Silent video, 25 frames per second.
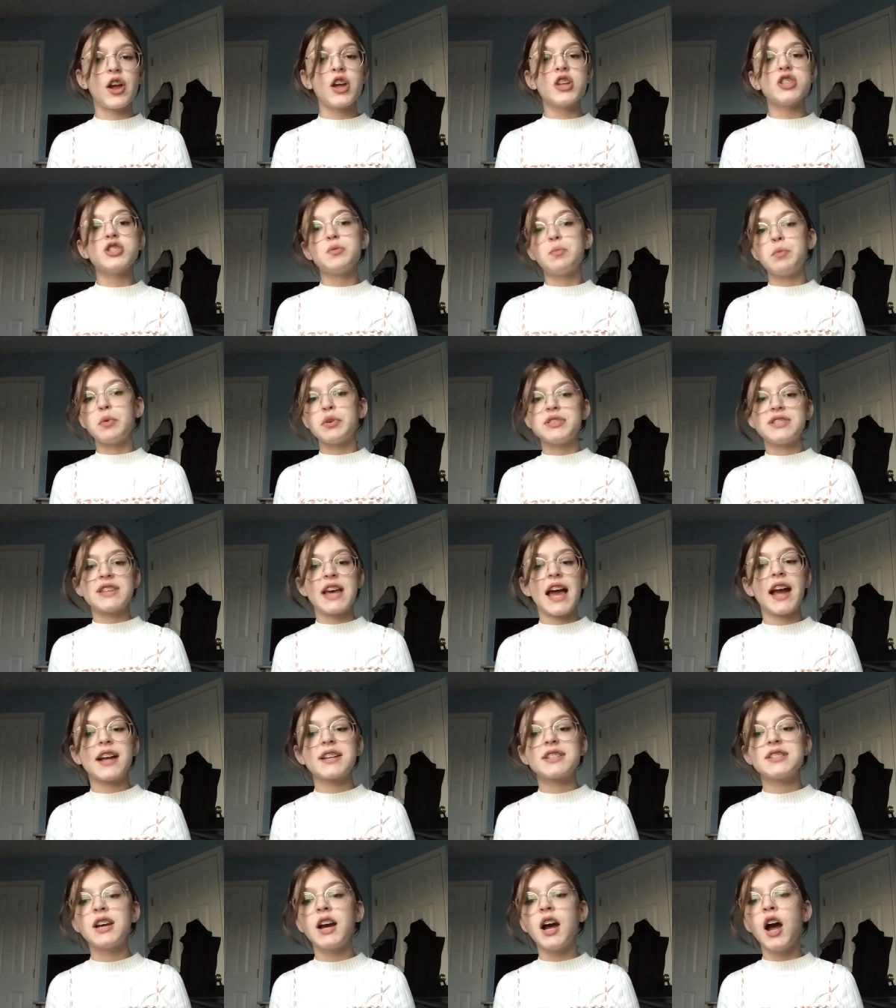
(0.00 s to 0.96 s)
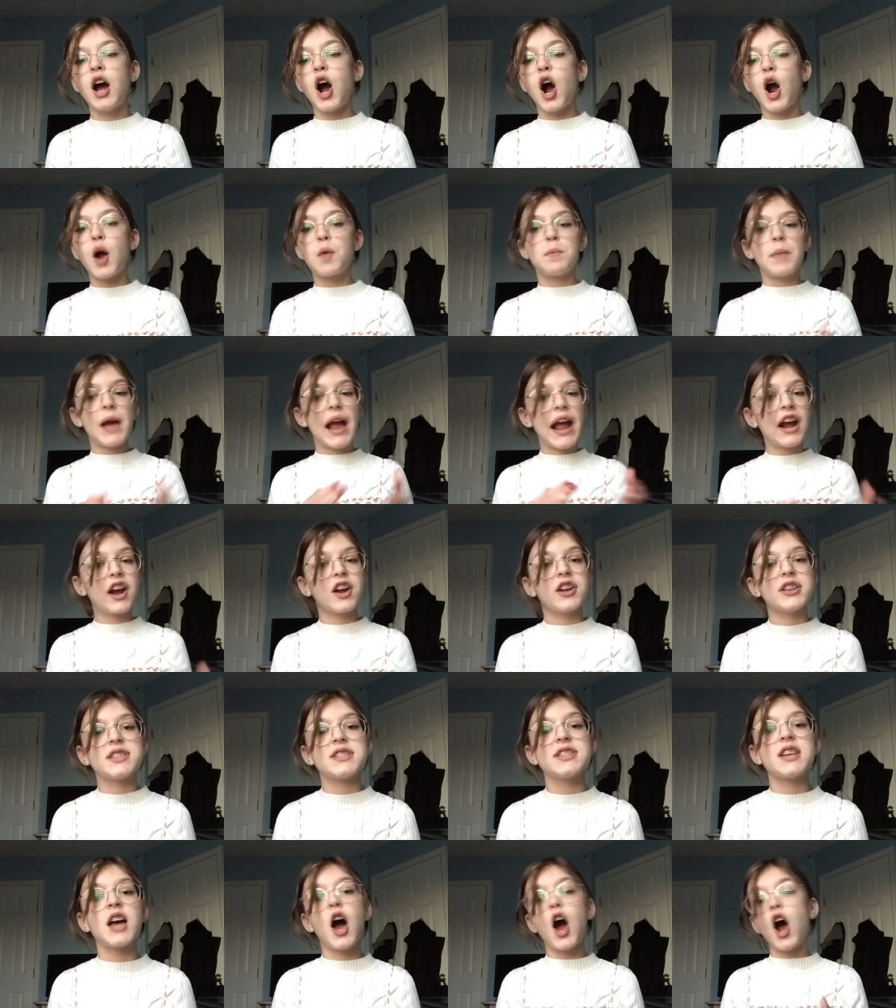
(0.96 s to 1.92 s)
to protect our
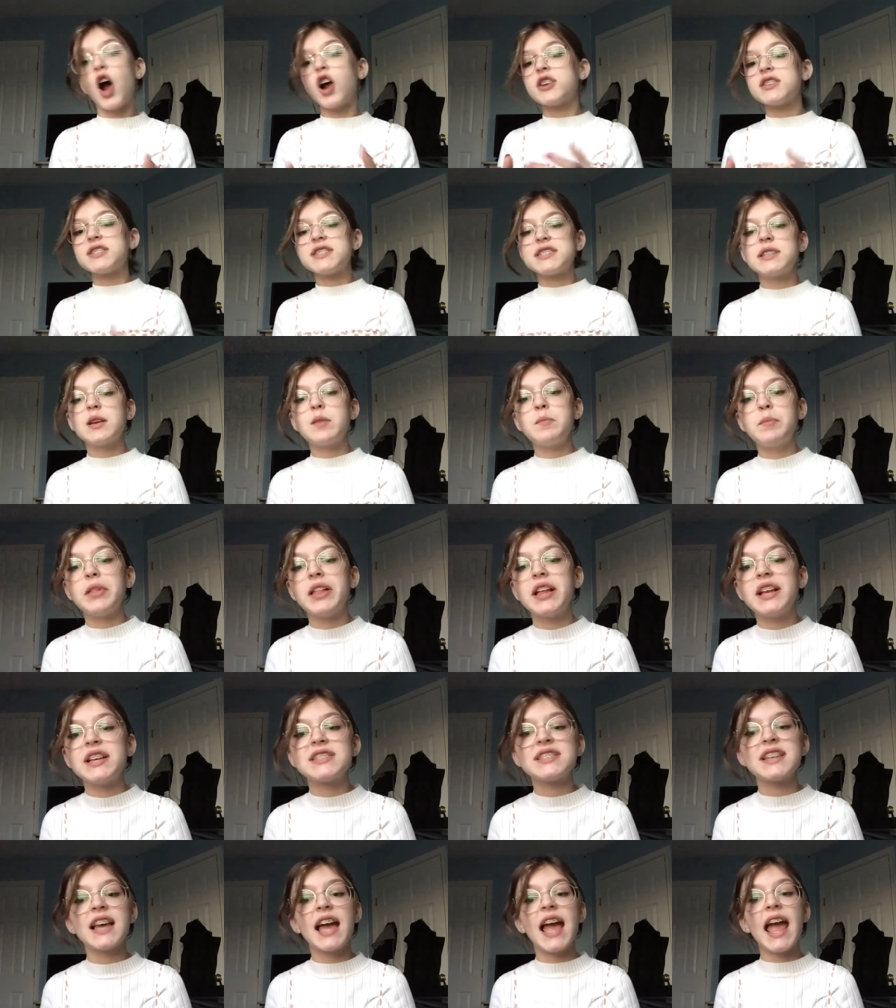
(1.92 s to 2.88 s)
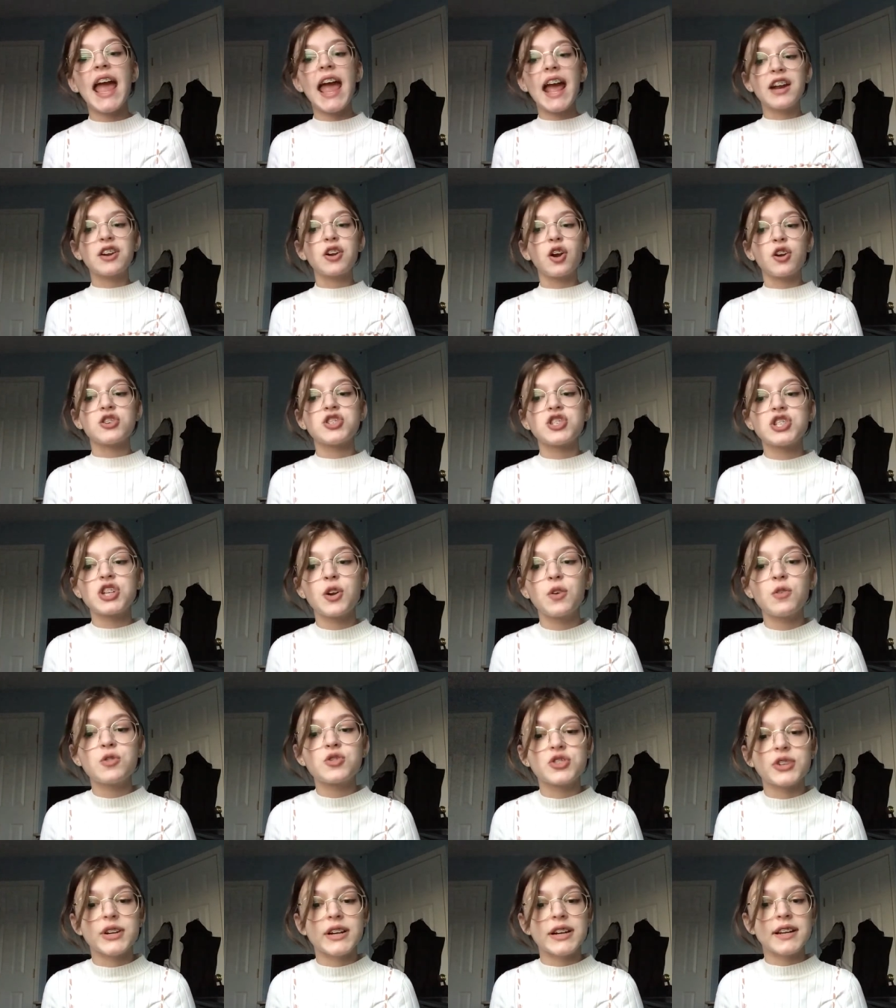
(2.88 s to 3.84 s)
parents, our siblings, and our
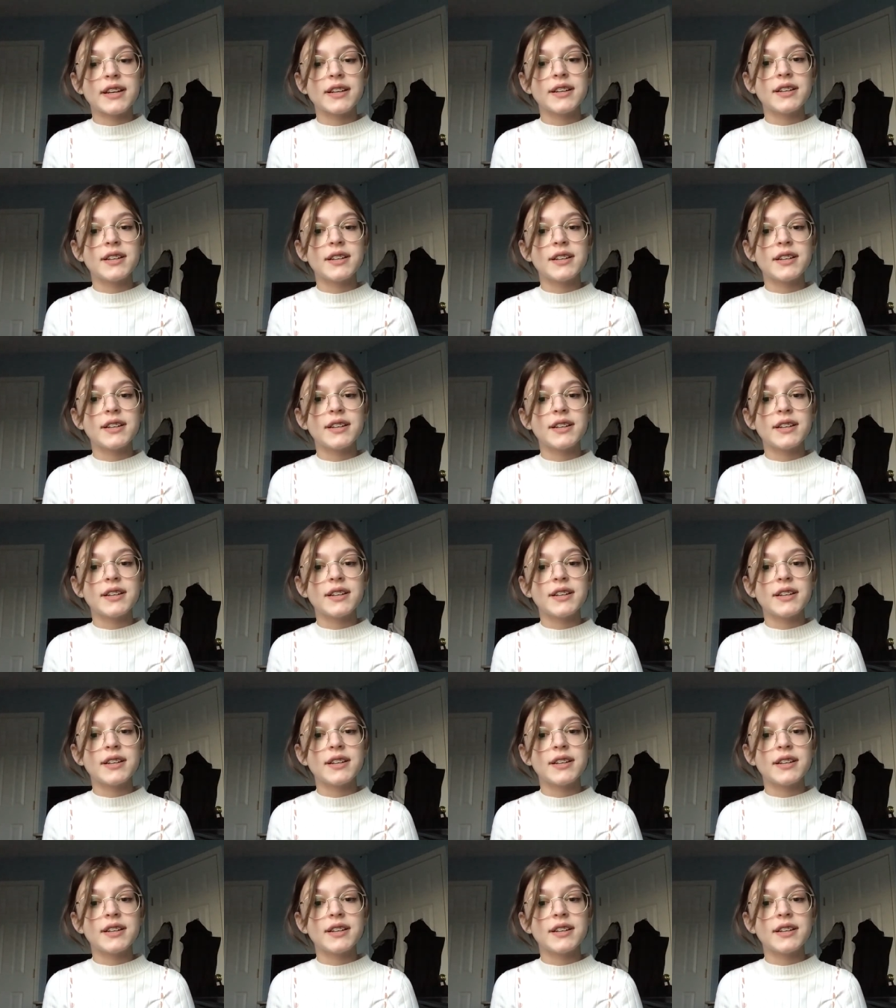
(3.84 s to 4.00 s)
children.